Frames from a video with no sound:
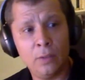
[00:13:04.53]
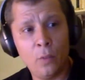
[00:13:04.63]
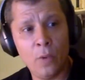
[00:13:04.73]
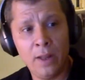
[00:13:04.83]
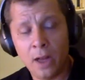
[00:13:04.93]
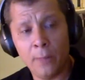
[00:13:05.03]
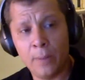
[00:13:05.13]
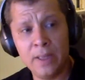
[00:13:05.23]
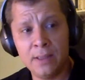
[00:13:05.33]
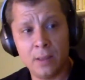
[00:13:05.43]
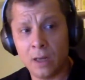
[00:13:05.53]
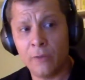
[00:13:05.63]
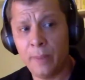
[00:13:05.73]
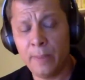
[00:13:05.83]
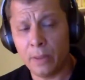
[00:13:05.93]
will not please a lot
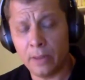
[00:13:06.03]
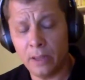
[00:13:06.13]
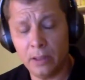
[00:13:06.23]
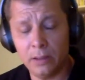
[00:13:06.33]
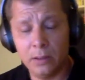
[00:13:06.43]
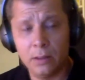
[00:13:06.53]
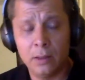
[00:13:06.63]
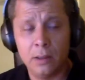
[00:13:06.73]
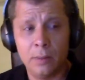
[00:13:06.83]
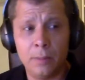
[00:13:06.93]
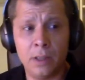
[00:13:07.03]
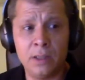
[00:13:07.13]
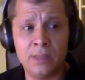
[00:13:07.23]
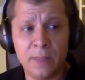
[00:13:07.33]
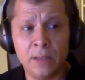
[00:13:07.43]
of people here, but
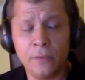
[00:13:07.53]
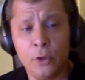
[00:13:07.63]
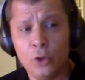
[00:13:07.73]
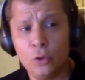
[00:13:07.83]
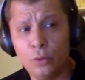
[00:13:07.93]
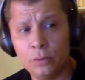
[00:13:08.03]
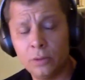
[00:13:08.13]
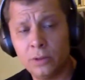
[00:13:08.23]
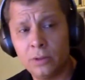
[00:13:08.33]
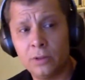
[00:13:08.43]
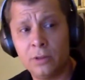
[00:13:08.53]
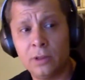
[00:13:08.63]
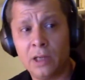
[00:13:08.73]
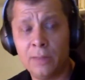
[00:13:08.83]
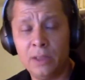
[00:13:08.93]
it's better for you.
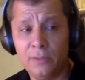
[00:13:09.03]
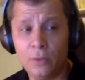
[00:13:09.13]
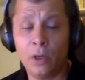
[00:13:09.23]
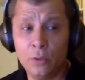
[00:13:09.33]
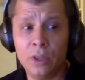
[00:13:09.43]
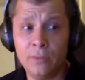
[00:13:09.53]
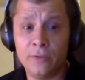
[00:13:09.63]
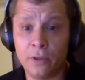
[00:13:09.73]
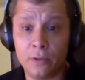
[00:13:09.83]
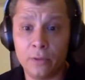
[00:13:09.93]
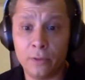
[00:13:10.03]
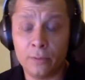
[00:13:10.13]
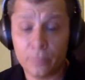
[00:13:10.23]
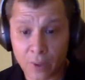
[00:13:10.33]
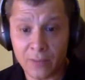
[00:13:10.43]
I mean, if you are looking for
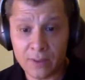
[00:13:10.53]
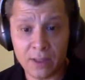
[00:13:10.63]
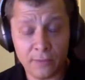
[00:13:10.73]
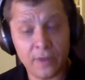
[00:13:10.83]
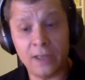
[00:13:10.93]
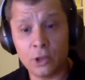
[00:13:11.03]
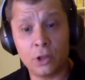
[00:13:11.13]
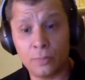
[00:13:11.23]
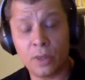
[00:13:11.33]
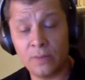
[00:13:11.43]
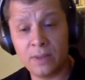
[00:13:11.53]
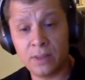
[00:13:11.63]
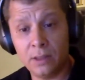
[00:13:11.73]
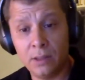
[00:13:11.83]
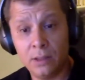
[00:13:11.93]
privacy and financial
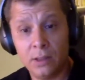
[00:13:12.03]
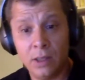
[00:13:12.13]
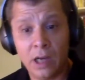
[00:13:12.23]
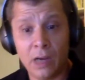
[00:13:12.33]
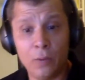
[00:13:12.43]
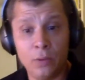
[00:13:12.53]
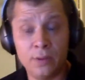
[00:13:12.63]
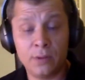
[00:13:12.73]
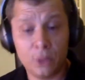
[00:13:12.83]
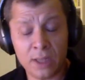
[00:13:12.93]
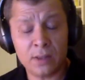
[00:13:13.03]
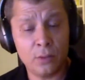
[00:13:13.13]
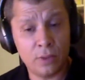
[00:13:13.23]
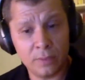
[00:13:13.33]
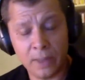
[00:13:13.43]
privacy, I will
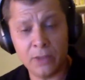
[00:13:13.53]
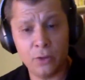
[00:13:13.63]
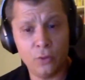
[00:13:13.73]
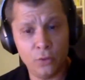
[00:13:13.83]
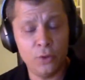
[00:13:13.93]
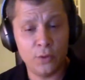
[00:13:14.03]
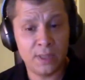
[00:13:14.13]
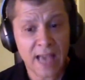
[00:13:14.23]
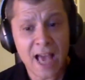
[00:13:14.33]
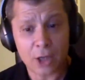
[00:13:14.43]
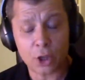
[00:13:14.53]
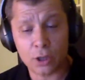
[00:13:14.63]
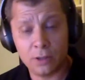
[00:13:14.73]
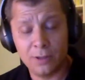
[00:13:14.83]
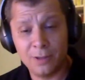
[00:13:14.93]
recommend you to use
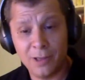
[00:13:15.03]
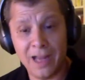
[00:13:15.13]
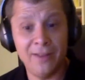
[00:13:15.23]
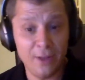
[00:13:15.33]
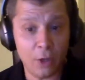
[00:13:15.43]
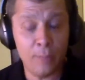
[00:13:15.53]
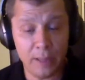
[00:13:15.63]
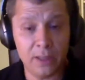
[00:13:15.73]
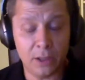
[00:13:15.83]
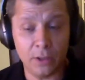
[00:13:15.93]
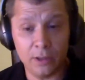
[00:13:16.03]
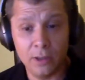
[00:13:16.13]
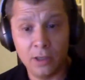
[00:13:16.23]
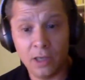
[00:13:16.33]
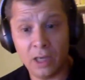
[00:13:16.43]
cash and not Bitcoin.
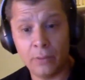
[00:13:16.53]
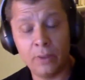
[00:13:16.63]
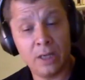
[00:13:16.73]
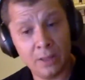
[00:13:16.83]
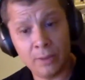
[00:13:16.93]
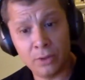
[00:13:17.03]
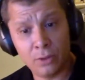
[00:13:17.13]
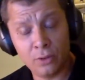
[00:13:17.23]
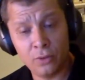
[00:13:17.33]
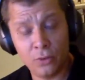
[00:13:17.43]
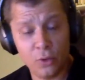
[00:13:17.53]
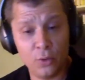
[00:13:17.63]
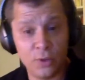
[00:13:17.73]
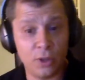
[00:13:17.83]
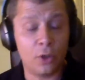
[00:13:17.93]
I will recommend you to
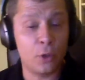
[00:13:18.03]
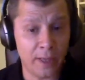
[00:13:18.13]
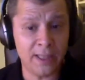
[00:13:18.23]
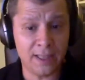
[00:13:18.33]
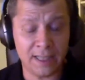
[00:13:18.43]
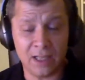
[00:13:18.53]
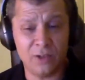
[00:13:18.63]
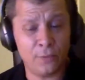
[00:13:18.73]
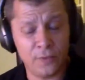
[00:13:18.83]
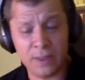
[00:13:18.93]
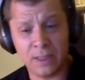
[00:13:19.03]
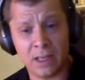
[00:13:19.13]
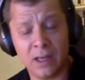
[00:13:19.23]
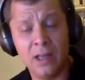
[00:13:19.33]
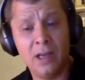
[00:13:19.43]
use your credit card, your
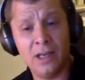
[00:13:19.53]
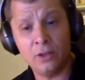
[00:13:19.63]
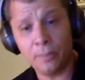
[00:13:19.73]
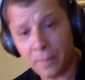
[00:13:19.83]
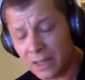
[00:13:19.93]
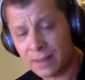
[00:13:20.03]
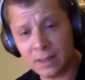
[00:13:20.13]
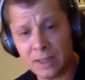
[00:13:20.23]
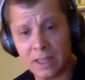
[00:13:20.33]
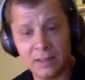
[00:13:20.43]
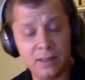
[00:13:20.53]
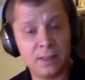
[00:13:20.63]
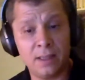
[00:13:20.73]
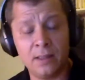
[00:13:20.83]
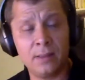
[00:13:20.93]
Visa, and your MasterCard,
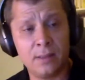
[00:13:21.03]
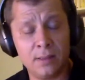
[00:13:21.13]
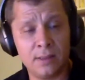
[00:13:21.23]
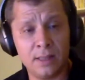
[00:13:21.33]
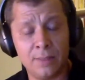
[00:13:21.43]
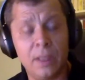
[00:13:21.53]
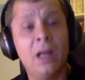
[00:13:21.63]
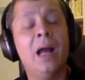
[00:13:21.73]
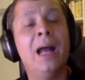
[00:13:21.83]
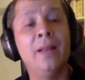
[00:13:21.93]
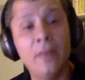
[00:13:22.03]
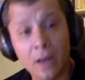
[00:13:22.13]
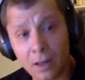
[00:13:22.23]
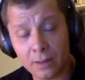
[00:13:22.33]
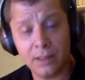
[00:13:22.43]
this legacy system, and
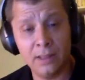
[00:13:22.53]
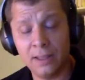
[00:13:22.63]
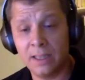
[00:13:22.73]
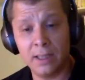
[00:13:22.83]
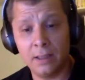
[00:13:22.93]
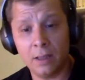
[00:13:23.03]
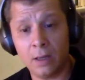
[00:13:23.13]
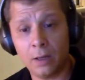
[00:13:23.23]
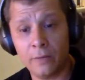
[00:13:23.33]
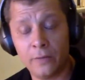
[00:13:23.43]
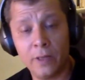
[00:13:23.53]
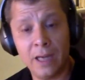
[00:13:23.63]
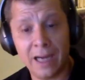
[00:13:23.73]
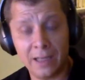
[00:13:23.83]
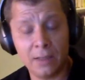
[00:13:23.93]
not any kind of
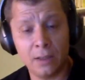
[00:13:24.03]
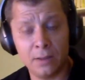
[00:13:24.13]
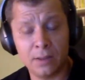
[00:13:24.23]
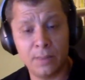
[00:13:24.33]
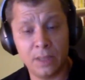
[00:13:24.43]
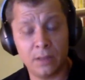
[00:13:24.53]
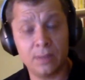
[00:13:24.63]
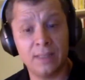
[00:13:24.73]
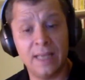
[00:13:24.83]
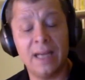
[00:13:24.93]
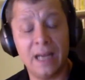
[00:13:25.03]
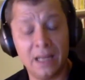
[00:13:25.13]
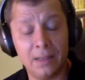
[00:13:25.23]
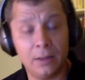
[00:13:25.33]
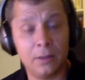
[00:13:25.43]
altcoins because they
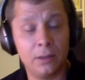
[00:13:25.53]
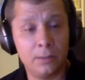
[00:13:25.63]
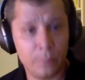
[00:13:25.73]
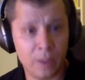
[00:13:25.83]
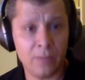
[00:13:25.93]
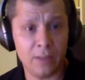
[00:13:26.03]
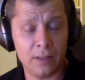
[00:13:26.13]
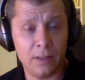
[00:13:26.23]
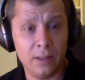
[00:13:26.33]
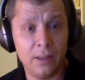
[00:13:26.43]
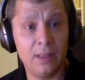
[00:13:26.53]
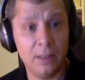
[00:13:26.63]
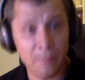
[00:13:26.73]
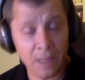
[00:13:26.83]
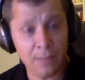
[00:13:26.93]
are not private.
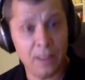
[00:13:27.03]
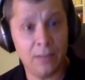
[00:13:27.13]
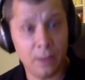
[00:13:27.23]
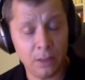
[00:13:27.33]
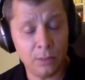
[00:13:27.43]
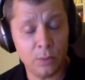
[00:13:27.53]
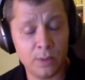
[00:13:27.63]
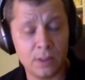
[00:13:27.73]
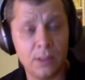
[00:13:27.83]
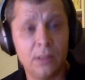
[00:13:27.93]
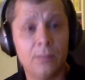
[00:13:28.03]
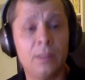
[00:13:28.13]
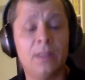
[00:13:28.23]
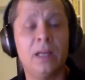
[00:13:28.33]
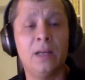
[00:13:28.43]
They may be anonymous,
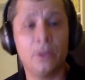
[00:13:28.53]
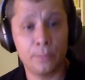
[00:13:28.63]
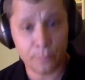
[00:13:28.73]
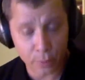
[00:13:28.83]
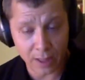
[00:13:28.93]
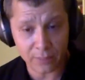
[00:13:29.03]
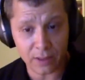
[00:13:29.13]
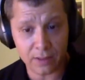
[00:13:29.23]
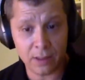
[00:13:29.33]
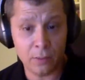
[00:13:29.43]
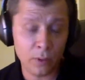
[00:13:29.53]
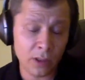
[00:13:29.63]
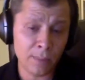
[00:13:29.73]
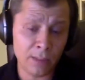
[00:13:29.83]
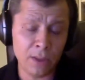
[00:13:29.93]
but they are not private. And we
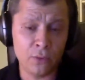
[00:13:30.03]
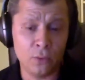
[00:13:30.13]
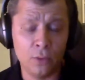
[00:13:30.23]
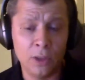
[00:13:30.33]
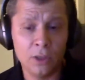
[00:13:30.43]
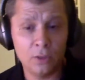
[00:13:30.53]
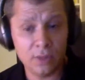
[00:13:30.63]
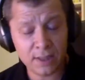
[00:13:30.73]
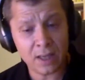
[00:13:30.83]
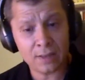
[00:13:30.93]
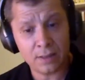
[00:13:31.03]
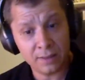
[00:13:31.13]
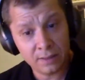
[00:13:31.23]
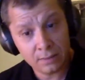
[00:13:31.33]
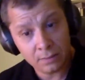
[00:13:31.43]
need maybe to discuss
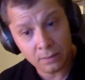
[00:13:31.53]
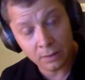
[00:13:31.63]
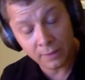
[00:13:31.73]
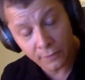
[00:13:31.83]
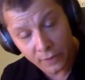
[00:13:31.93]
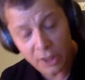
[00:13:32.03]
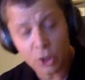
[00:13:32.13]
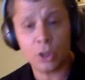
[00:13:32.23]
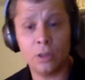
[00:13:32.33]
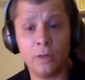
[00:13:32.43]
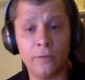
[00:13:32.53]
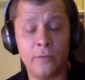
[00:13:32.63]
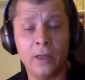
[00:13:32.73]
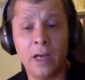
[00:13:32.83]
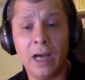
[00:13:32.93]
the definition
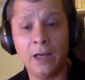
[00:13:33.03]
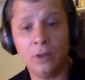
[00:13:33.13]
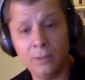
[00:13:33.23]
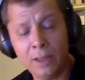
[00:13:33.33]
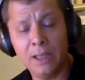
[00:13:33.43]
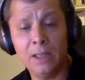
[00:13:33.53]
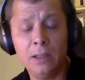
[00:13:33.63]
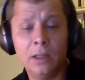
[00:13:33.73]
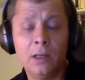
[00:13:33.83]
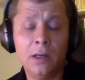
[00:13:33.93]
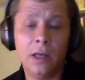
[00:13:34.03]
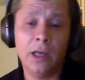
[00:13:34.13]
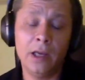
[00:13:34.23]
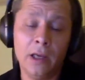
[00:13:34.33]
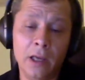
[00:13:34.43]
of anonymity
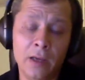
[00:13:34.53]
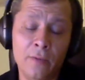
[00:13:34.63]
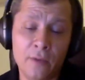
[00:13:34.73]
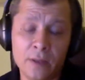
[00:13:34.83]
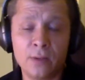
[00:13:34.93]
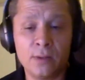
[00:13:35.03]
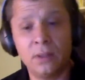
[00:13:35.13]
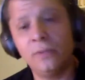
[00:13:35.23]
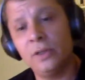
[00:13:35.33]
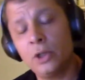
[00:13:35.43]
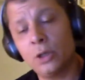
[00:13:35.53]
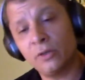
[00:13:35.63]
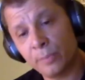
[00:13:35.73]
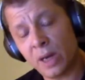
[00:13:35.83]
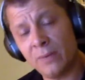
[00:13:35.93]
versus the definition
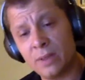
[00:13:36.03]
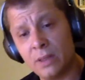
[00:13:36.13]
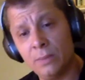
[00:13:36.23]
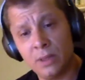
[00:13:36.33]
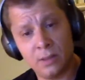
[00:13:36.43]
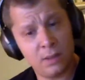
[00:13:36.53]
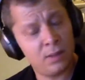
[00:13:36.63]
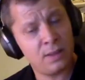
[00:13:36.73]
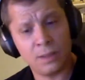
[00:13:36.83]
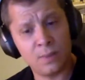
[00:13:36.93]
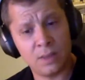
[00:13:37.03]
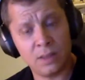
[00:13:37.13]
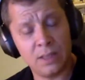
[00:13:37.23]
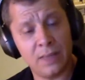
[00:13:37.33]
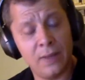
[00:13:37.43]
of privacy, because this is
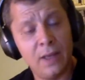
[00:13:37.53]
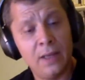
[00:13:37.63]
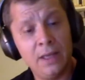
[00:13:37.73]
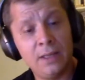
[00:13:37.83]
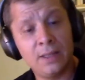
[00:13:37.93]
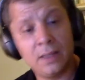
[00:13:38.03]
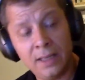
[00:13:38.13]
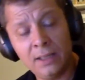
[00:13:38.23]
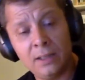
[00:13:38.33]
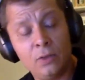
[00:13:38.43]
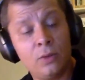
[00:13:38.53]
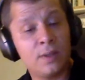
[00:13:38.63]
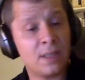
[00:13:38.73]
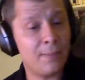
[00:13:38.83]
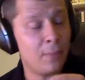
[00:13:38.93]
something that is related to the
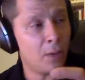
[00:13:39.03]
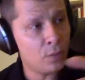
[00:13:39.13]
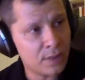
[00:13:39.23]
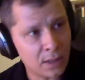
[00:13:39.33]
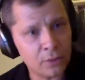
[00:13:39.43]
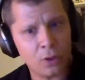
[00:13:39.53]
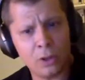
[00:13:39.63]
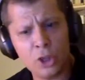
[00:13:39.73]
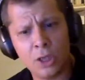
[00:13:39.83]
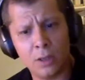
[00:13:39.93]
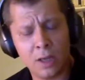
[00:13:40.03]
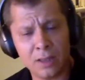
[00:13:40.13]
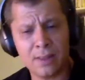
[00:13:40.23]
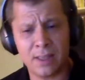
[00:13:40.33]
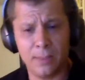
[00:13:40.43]
same, I would say, ontological
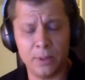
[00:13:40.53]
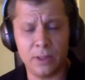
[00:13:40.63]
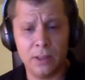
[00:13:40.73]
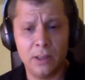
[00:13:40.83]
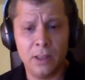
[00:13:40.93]
concept,